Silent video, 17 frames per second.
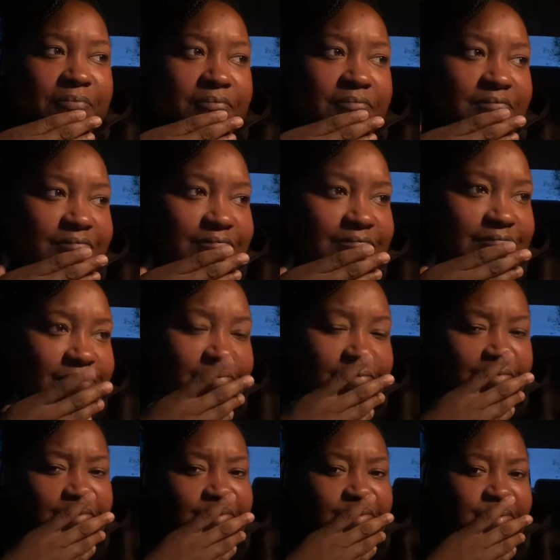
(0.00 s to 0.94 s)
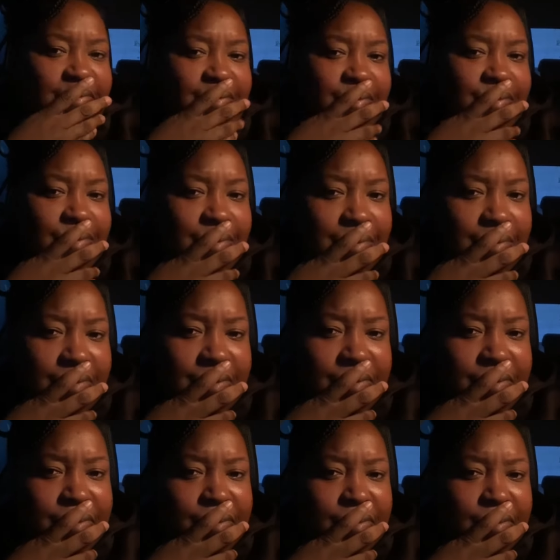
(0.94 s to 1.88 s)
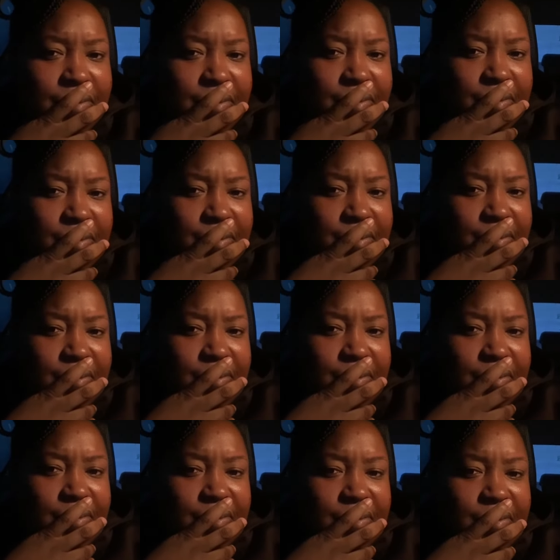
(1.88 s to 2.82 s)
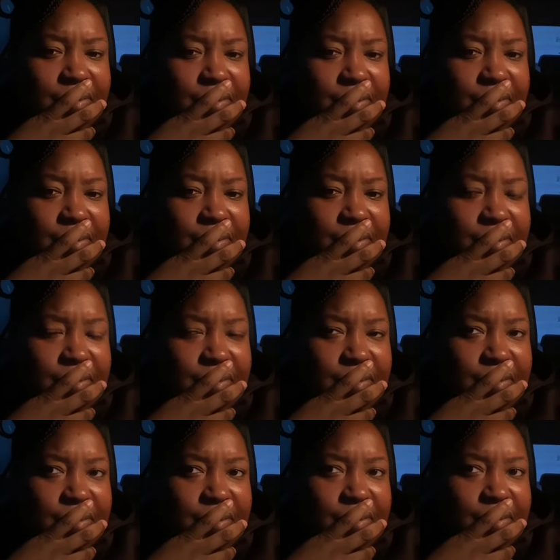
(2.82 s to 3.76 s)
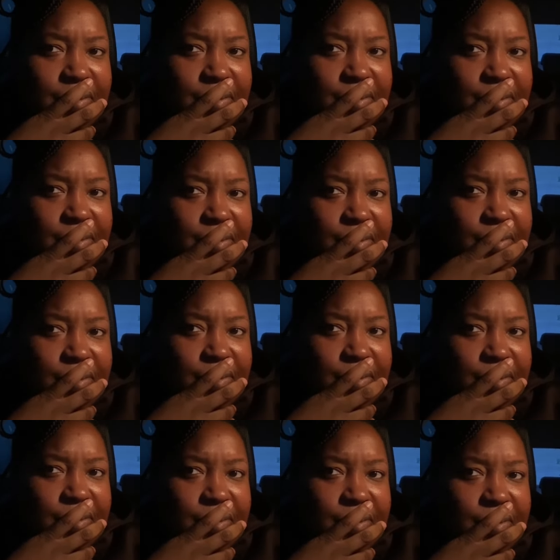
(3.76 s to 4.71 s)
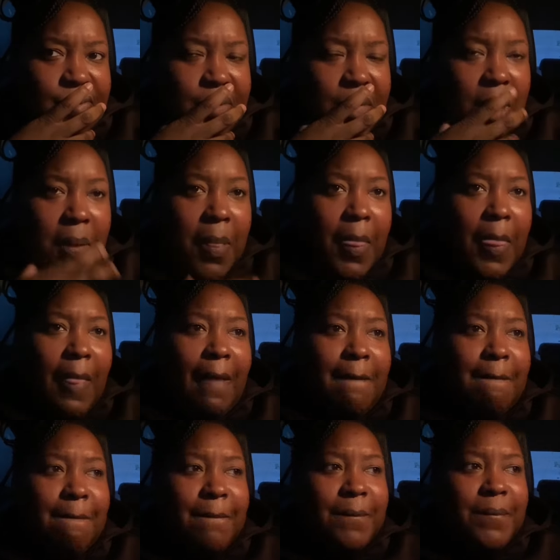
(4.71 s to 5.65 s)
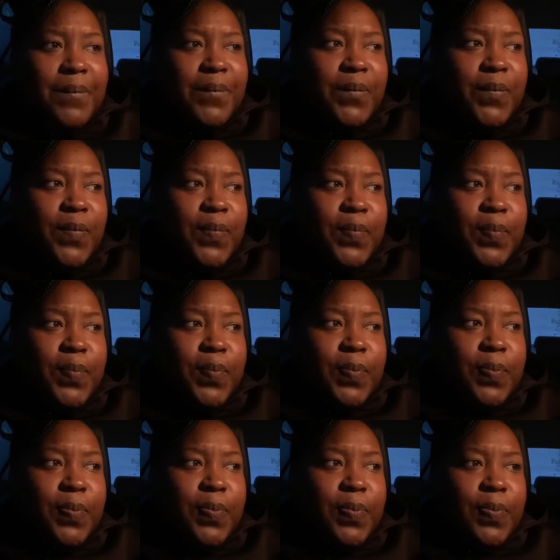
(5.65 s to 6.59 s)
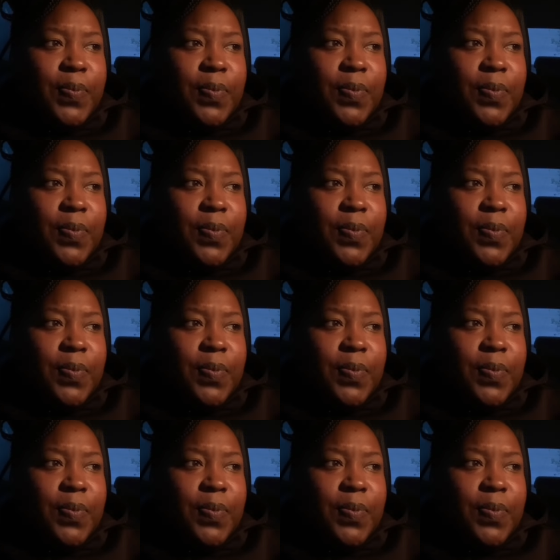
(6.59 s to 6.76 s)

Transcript: Nobody speaks.